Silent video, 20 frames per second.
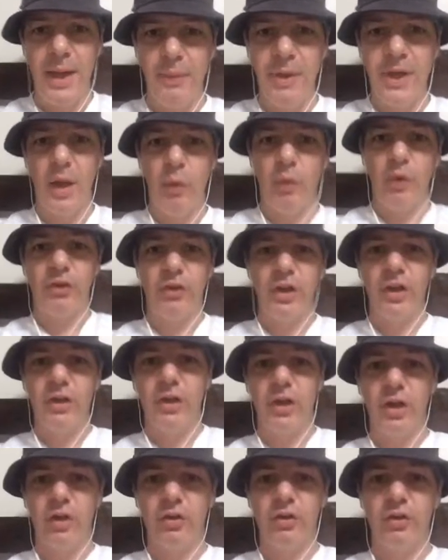and we don't want to see
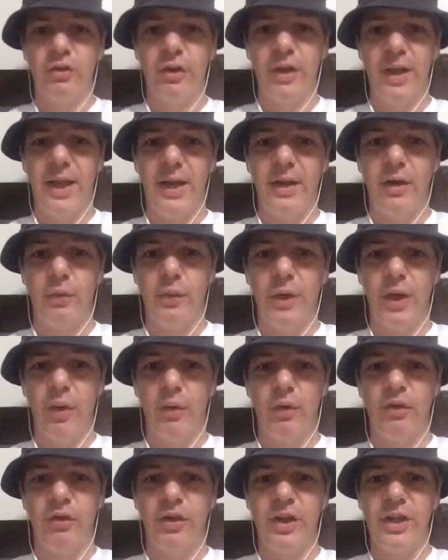concussions, and we
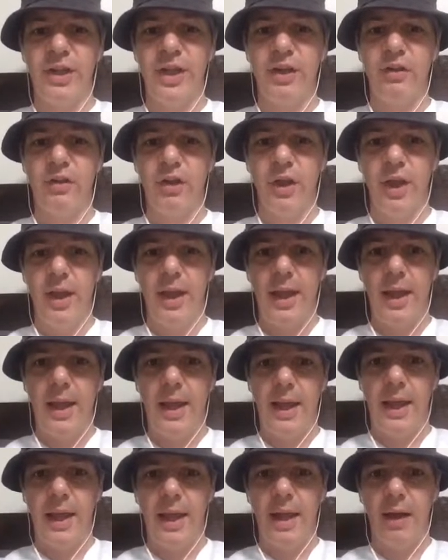don't want to see kids
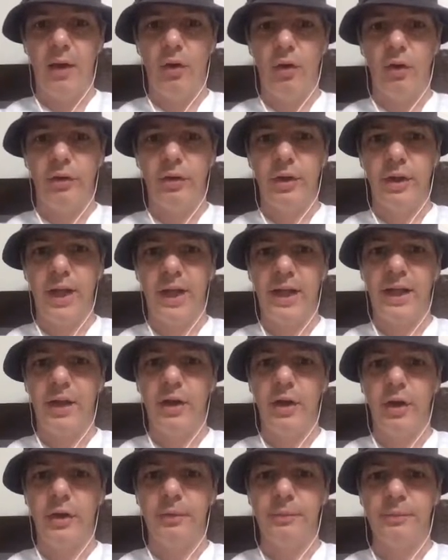uh, getting
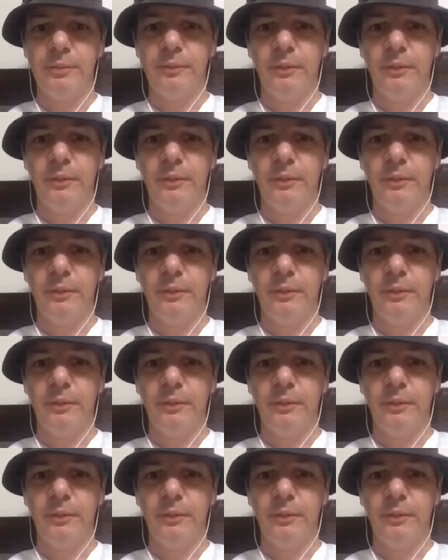hurt.